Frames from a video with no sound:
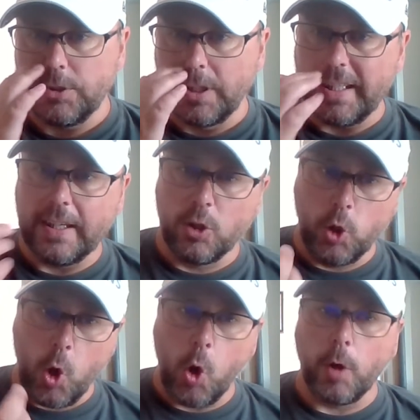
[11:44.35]
you're going to get a
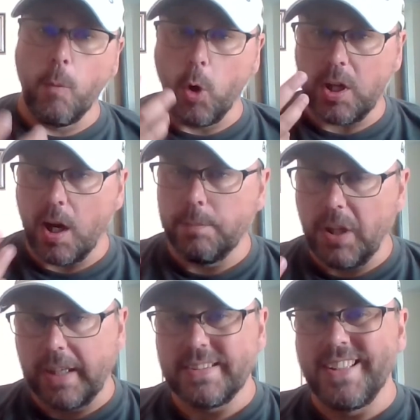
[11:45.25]
longer, more
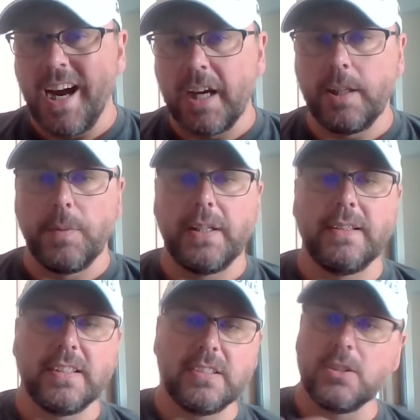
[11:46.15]
complex document,
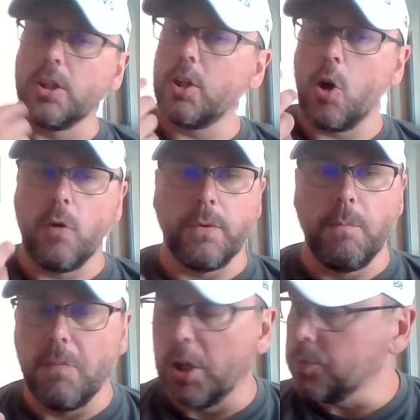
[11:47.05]
and this is going to call for
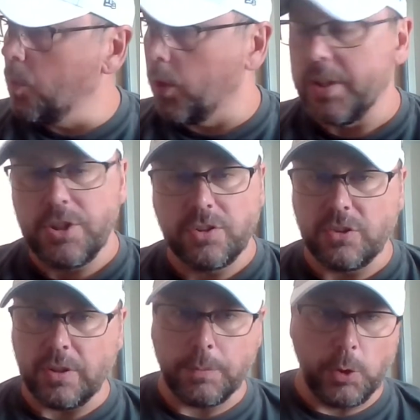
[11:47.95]
much more than just a
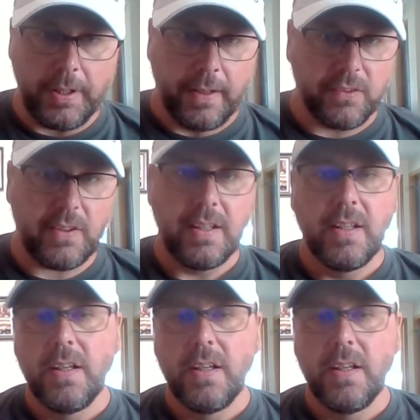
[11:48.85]
simple list.